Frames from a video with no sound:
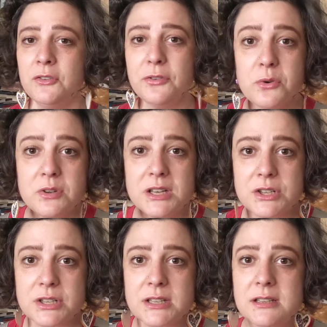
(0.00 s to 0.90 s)
food
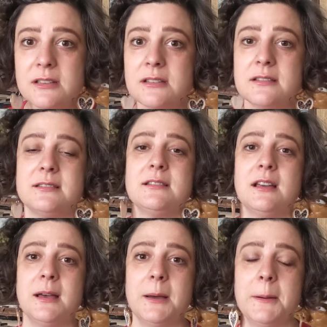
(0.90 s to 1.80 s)
dishes,
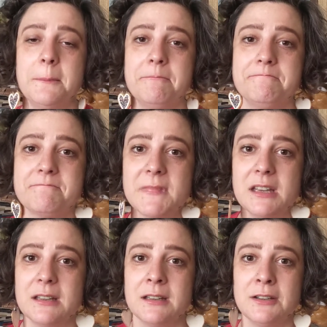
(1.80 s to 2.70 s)

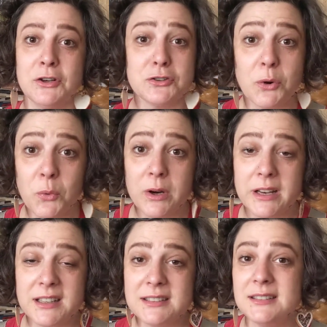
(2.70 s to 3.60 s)
their
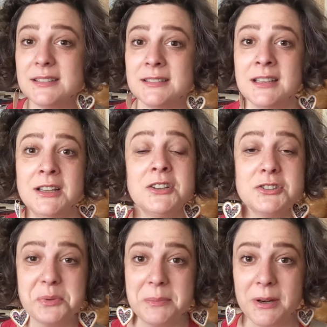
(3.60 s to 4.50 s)
toys,
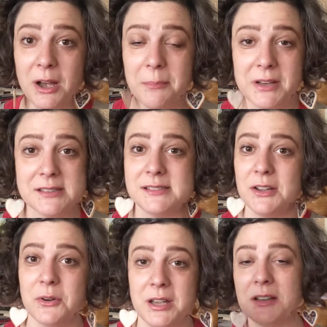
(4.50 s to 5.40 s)
sweeping up because
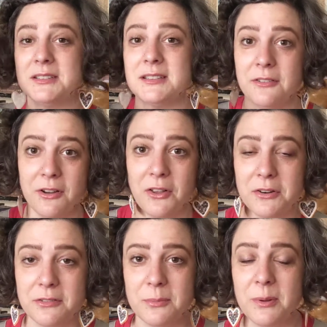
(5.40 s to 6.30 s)
they'll kick stuff all
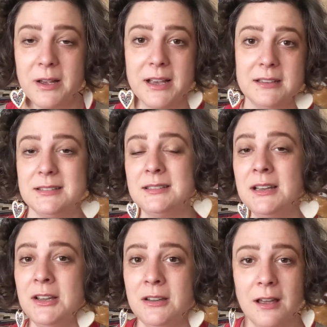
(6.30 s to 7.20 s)
over the place,
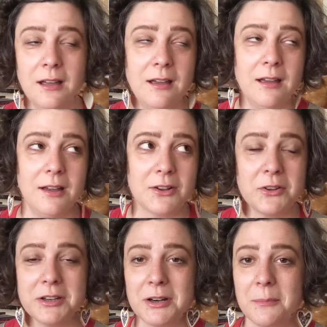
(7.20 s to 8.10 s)

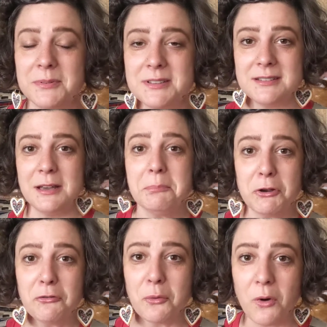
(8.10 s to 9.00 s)
cleaning up tipped
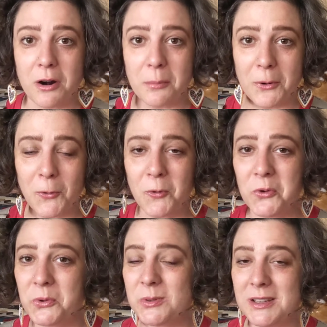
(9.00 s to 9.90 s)
over water
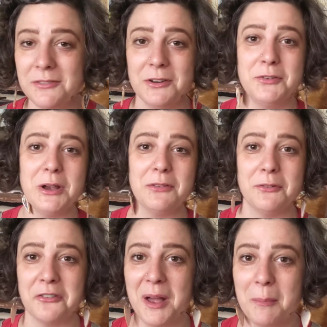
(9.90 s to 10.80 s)
bowls, even if you have the
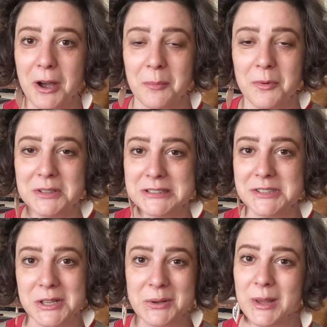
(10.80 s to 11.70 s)
flat bottom ones.
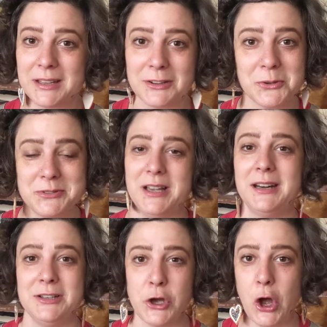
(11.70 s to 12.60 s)
They're like little
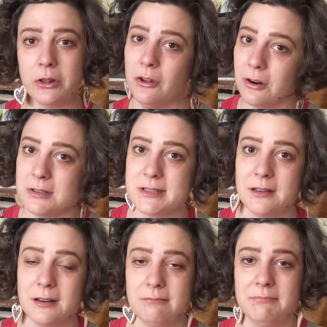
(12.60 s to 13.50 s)
tiny toddlers.
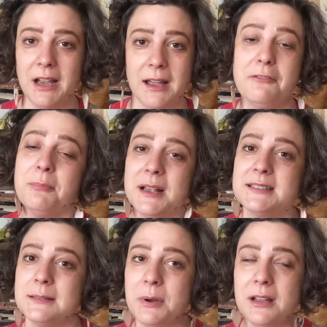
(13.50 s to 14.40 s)
They're kind of
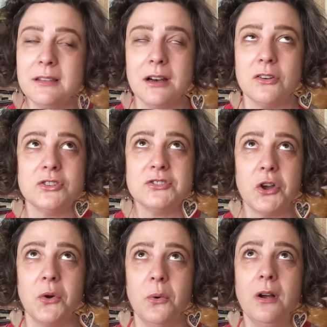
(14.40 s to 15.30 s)
messy, but they're
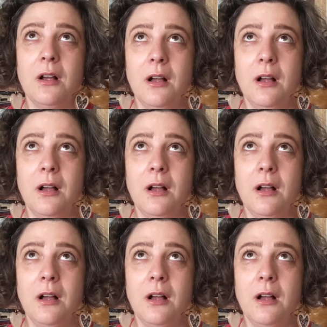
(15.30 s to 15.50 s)
so